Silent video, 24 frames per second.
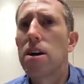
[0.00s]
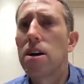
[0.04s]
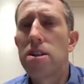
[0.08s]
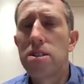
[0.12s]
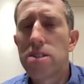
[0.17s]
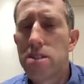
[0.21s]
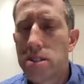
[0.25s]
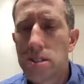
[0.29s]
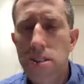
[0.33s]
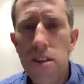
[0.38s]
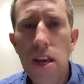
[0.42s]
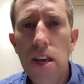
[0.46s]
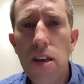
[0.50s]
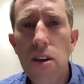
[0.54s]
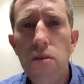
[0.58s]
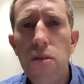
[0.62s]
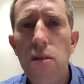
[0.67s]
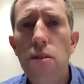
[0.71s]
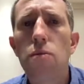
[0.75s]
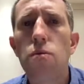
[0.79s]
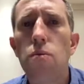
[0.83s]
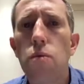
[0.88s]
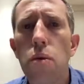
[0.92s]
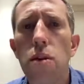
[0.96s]

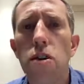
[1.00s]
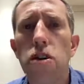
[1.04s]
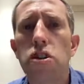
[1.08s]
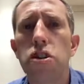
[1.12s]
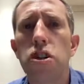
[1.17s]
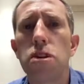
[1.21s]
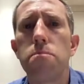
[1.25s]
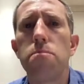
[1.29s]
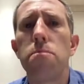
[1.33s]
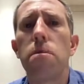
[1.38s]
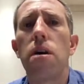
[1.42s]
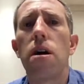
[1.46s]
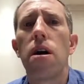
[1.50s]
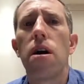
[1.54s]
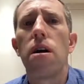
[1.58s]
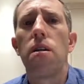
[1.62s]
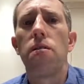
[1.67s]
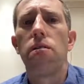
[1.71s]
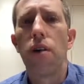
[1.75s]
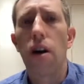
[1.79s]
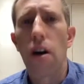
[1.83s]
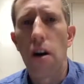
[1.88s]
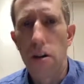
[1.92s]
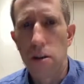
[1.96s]
sacred worship
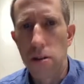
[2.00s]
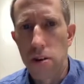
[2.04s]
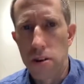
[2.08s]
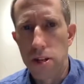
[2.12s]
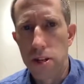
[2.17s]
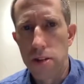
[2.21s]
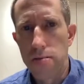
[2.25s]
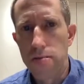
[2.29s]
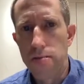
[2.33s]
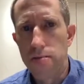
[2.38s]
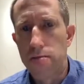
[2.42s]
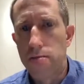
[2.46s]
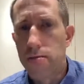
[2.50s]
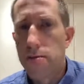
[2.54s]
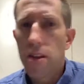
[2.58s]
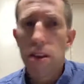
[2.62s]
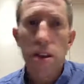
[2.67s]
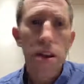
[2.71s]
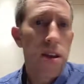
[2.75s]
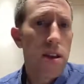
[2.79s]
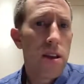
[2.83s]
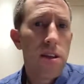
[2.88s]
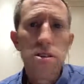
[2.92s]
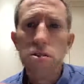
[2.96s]
of art
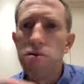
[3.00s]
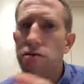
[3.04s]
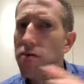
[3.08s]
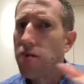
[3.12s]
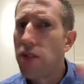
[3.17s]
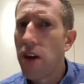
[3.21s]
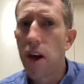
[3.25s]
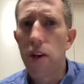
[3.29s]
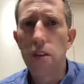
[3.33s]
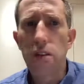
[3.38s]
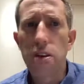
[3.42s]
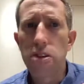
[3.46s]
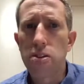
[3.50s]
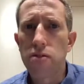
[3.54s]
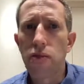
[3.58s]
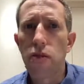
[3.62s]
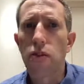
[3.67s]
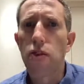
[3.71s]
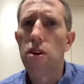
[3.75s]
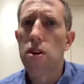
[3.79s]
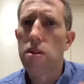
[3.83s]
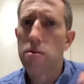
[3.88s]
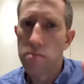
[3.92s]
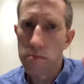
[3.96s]
in its various
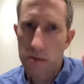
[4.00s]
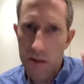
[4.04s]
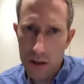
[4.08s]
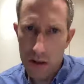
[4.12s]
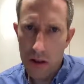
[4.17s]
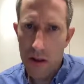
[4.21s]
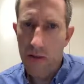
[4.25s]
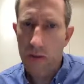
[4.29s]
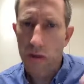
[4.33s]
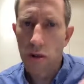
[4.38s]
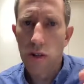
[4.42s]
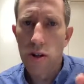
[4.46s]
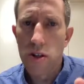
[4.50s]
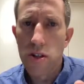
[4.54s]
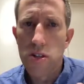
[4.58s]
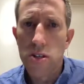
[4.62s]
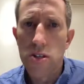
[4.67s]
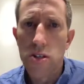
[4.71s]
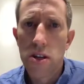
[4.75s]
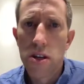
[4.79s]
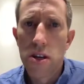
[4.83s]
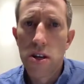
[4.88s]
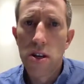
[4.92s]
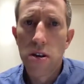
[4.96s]
forms, of
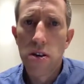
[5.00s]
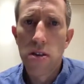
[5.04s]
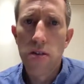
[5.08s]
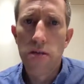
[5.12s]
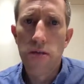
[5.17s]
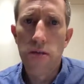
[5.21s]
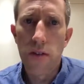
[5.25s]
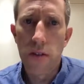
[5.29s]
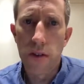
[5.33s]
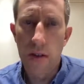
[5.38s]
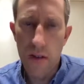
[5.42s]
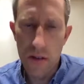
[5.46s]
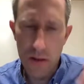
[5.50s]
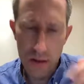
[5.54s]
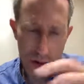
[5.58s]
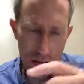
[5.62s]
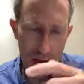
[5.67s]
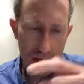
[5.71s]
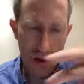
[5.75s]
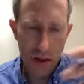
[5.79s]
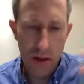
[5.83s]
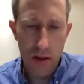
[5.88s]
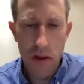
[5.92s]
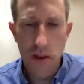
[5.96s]
course, for
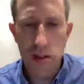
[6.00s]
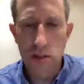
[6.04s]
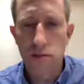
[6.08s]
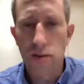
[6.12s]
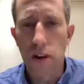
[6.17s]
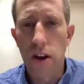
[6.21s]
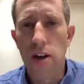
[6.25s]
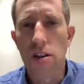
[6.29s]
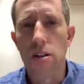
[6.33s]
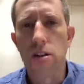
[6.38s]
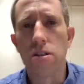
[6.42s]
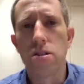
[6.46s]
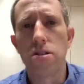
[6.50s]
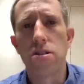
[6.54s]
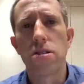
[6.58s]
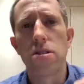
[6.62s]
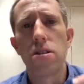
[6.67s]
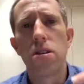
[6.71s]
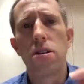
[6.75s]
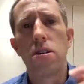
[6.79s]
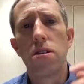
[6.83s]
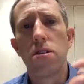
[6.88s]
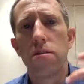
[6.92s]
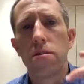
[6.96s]
these writers
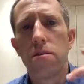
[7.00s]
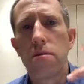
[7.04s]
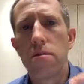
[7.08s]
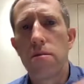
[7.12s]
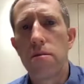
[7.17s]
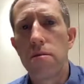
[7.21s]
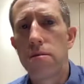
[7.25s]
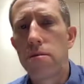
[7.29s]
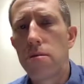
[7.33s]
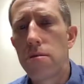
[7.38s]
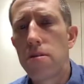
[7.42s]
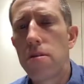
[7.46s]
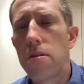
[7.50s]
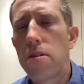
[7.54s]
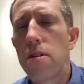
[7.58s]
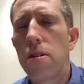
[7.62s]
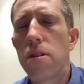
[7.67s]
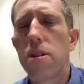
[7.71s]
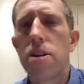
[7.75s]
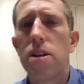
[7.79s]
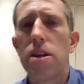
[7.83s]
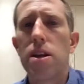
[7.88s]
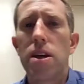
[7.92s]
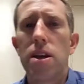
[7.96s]

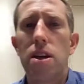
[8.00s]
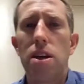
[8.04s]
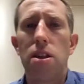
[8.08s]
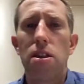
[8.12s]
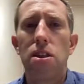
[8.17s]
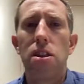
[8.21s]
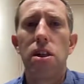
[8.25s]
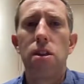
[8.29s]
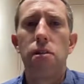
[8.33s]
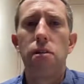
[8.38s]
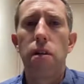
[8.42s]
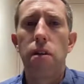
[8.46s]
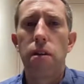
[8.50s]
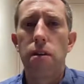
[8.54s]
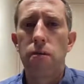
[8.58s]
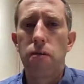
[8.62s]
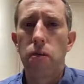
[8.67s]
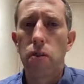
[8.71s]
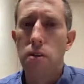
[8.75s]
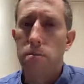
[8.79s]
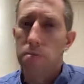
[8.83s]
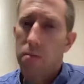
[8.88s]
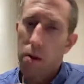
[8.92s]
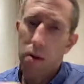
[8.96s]
in a literary
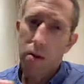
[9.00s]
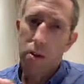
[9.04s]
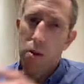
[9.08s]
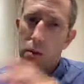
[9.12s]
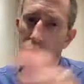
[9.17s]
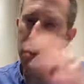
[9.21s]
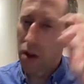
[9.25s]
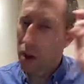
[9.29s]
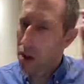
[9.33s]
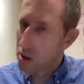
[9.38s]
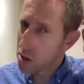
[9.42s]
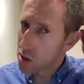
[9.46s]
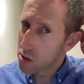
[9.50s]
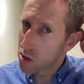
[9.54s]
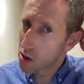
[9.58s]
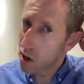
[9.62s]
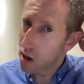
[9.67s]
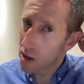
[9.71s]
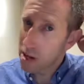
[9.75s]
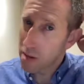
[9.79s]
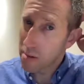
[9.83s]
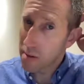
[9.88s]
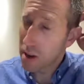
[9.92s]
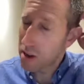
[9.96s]
form, although we'll also
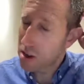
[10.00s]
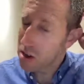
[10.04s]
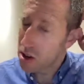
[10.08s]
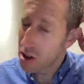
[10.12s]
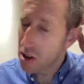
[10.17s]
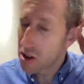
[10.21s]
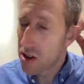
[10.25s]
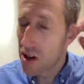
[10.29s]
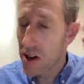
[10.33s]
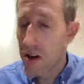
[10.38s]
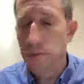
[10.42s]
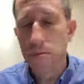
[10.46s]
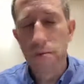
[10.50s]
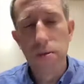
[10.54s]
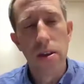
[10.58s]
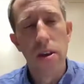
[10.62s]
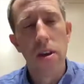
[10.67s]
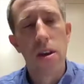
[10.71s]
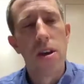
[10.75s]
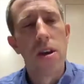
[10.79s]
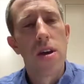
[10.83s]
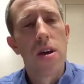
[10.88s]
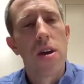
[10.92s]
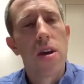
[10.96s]
talk about Turner,
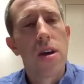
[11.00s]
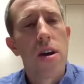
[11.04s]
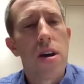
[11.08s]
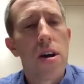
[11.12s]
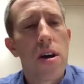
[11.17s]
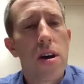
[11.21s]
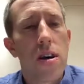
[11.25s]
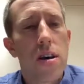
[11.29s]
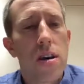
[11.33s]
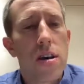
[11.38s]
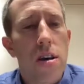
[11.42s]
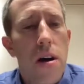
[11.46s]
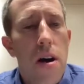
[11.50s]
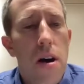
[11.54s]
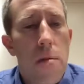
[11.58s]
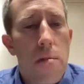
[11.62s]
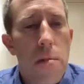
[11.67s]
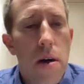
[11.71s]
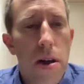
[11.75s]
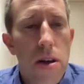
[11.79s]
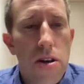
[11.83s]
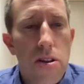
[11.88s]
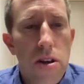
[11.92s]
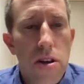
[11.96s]
a
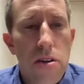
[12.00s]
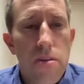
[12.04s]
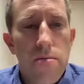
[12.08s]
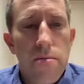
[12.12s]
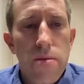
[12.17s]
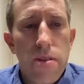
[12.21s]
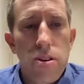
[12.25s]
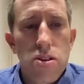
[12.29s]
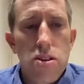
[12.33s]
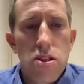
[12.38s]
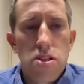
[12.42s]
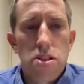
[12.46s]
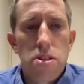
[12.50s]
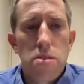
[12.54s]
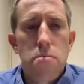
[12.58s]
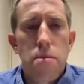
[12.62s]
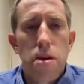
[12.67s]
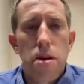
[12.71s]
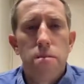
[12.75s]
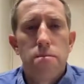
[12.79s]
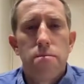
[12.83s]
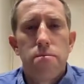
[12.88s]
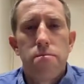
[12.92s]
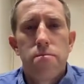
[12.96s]
painter, in just a
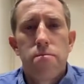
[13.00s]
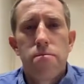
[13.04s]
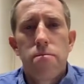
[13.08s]
bit.